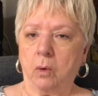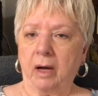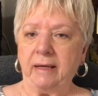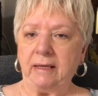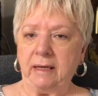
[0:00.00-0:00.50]

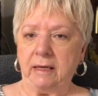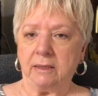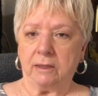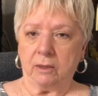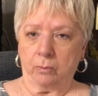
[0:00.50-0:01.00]
quite
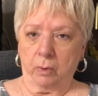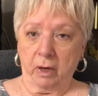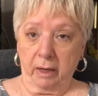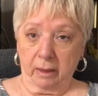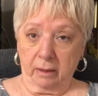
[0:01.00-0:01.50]
hit the
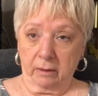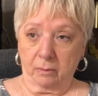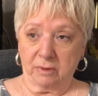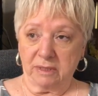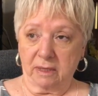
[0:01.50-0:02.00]
rug that
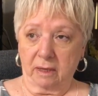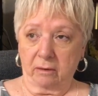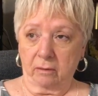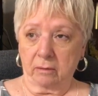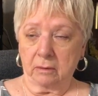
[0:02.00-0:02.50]
was
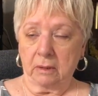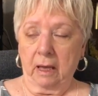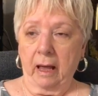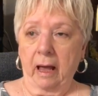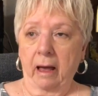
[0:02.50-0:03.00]
there.
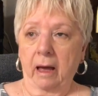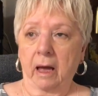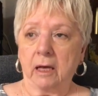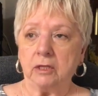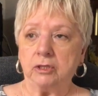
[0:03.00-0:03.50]

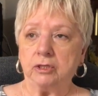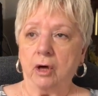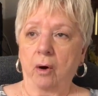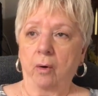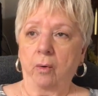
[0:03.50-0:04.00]

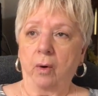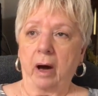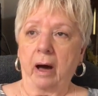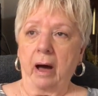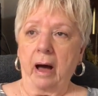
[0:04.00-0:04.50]
So
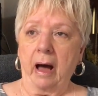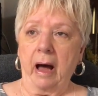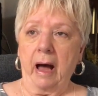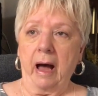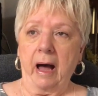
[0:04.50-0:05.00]

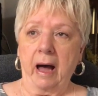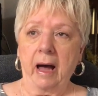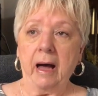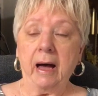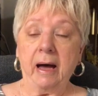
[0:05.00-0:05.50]

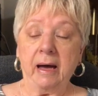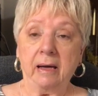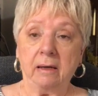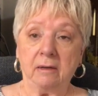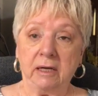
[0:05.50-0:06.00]

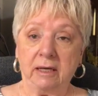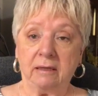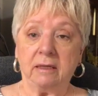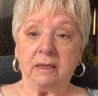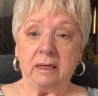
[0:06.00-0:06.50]
I hit
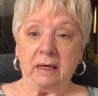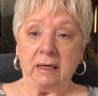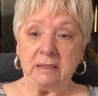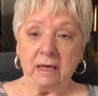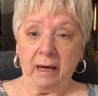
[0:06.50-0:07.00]

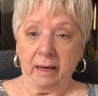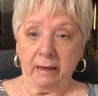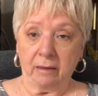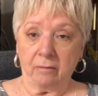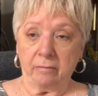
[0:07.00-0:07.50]
the
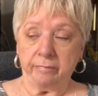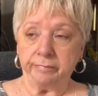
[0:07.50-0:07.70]
tile,